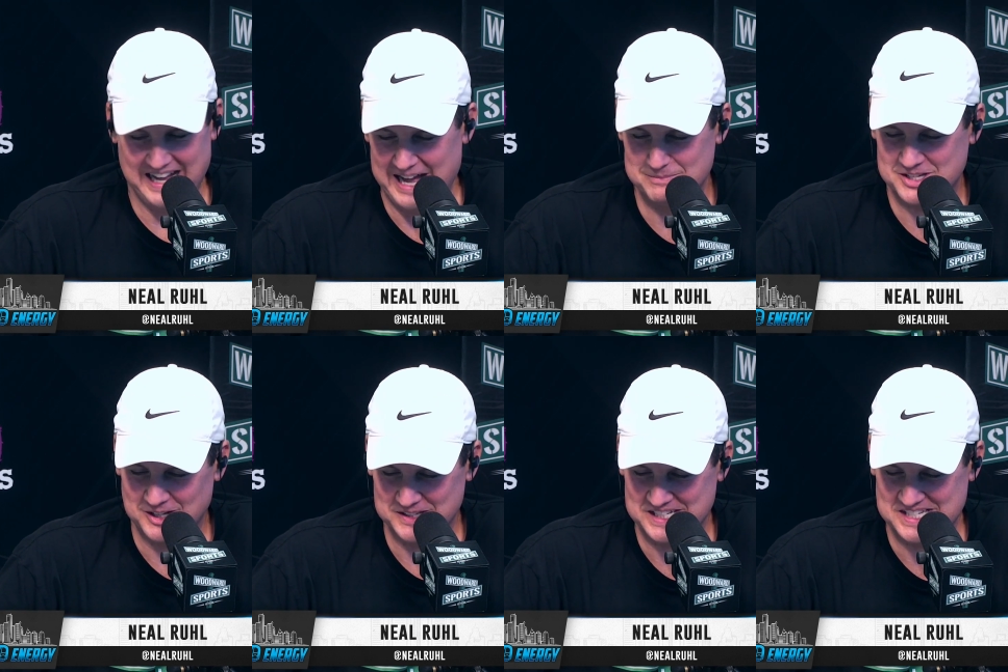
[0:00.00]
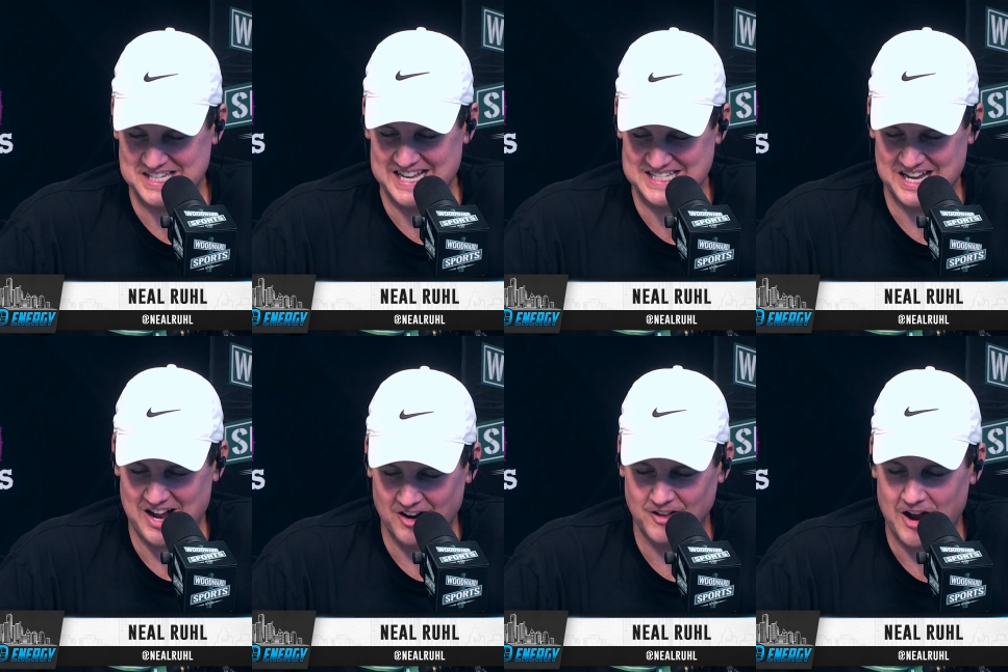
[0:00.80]
Uh, I'm salty. Says uh,
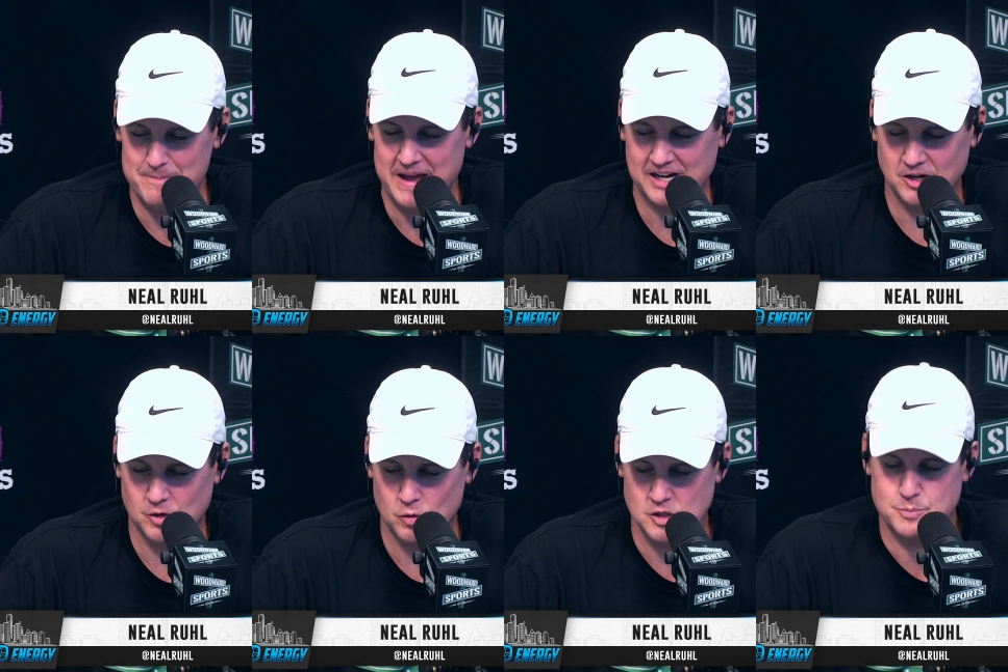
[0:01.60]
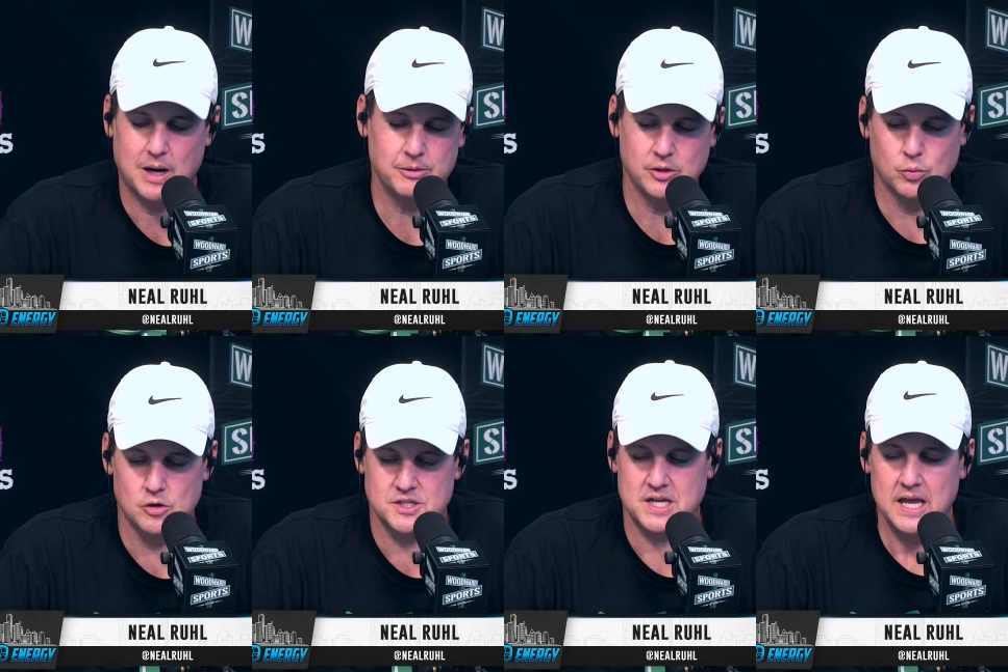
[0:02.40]
our linebacker core is probably the
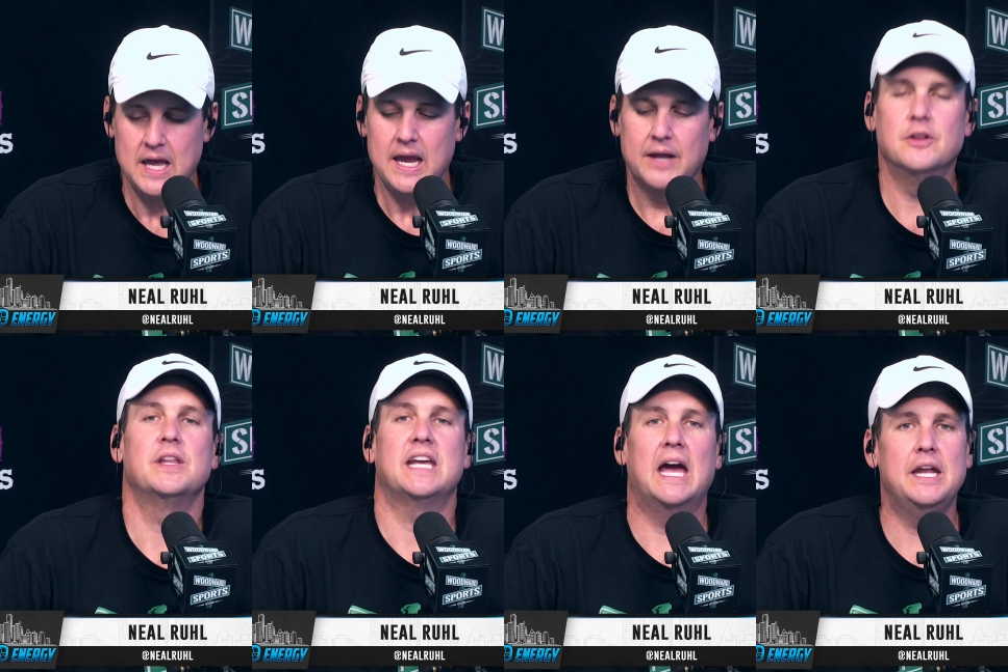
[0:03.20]
worst in the league.